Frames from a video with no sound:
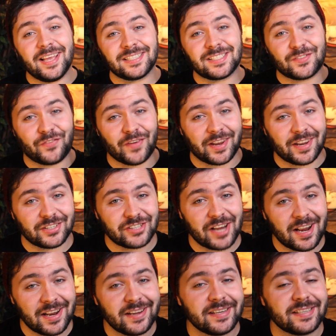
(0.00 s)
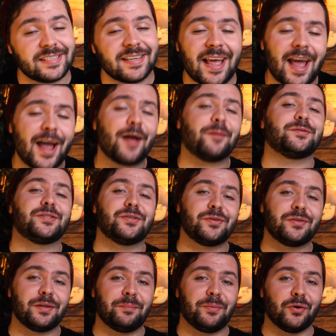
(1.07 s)
it's finished, and it is
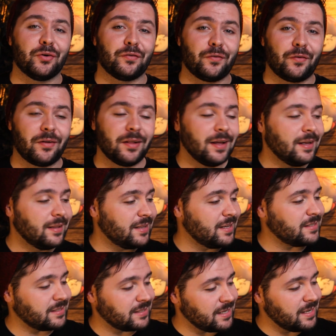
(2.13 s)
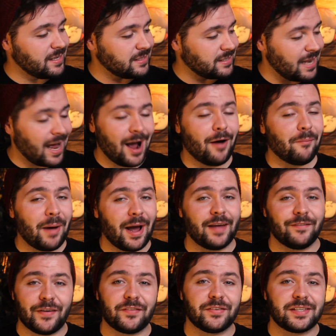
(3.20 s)
absolutely beautiful. This is now
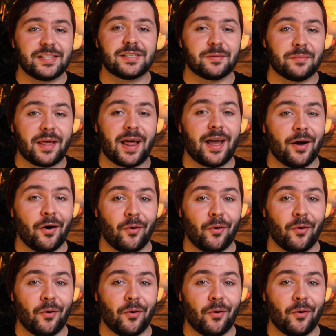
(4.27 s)
my favorite system that I